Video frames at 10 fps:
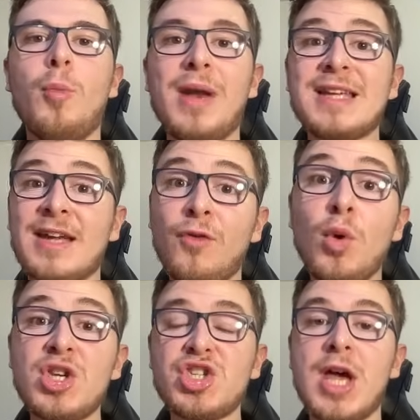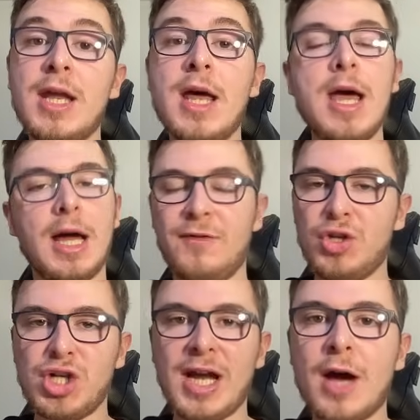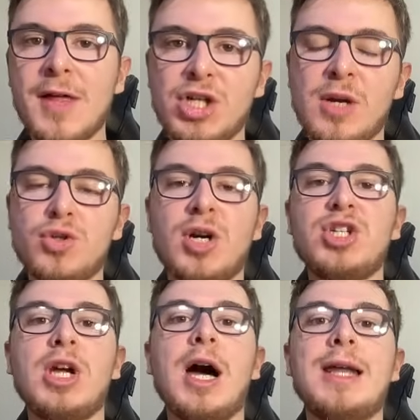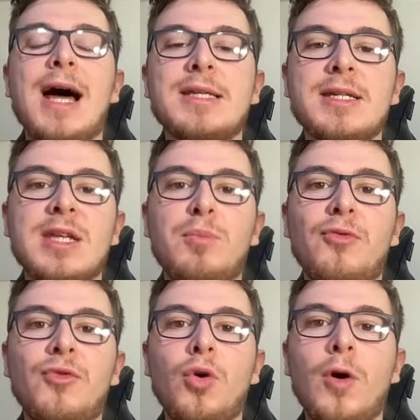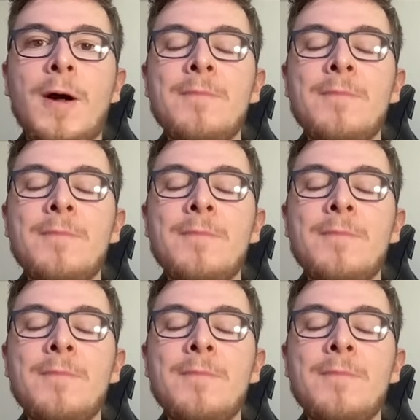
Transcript: But as I've always said, and if you check out that chip strategy guide, as I said before,